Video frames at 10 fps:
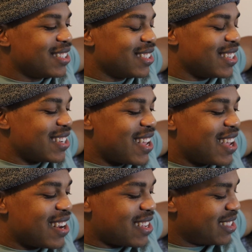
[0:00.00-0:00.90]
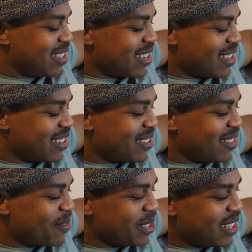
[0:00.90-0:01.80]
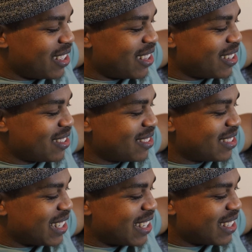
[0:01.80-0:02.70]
And, yeah, that's shit. Let me see anything else.